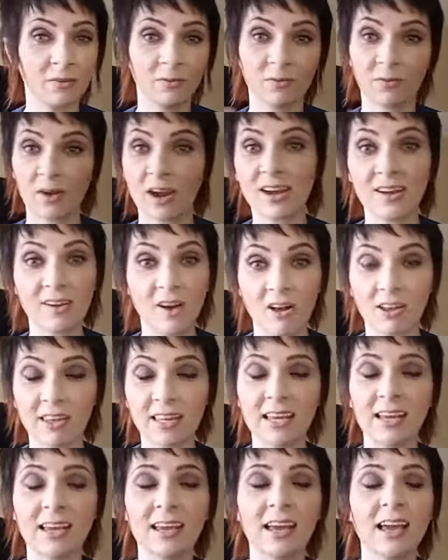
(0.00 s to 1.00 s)
great
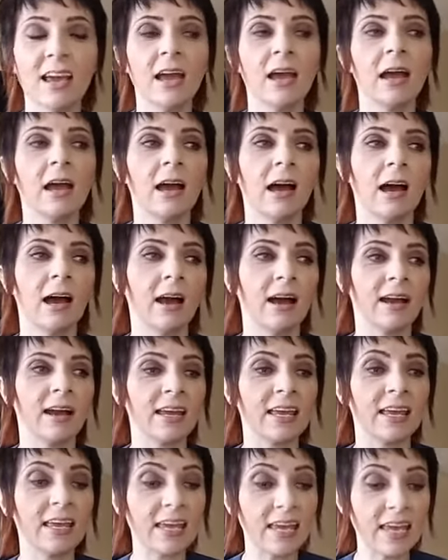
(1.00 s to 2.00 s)
colleague,
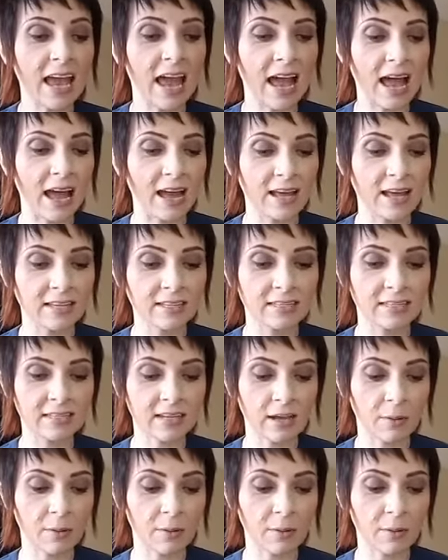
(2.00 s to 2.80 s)
he has